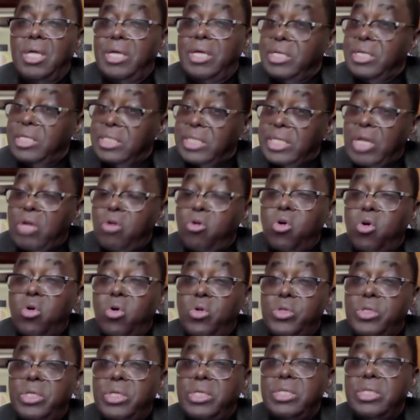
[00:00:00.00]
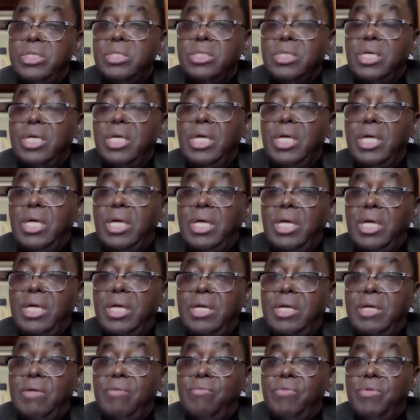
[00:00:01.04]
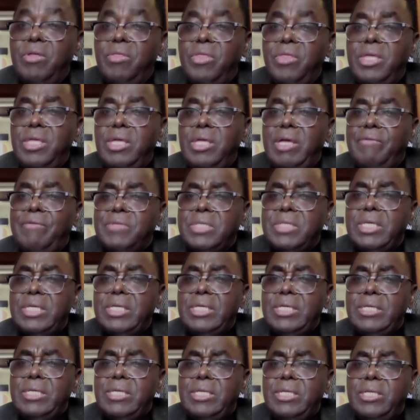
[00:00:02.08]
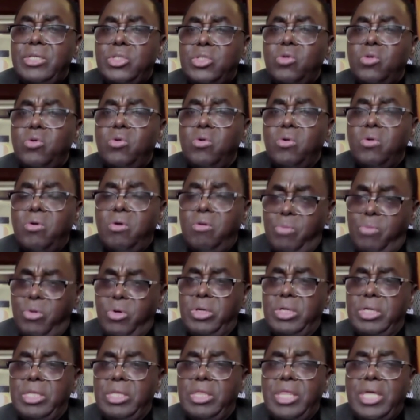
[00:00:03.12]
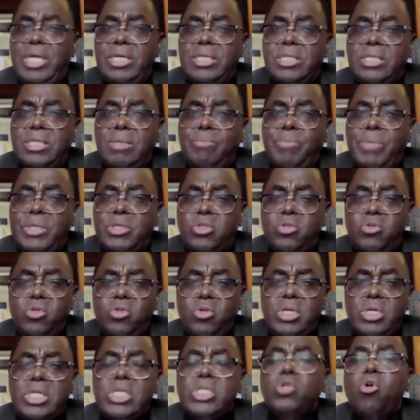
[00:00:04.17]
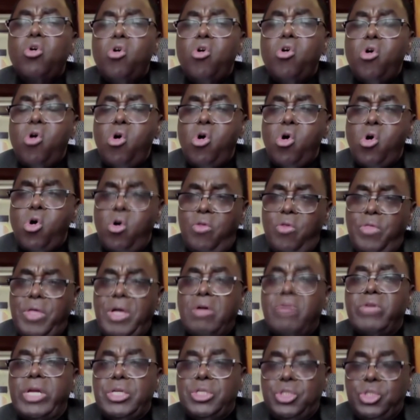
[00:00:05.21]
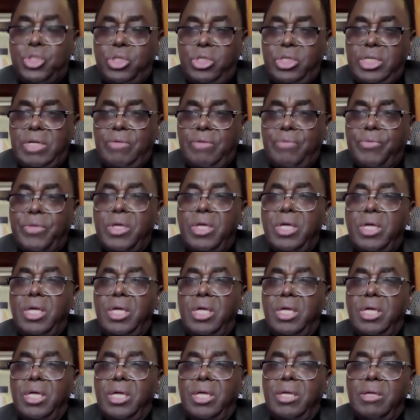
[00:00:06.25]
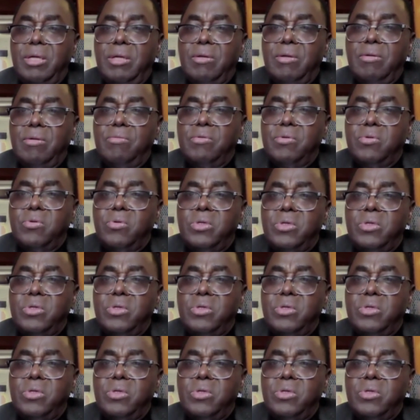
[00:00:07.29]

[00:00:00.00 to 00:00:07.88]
psychologists, they have said it's so common that, but you don't need all the criteria. Okay.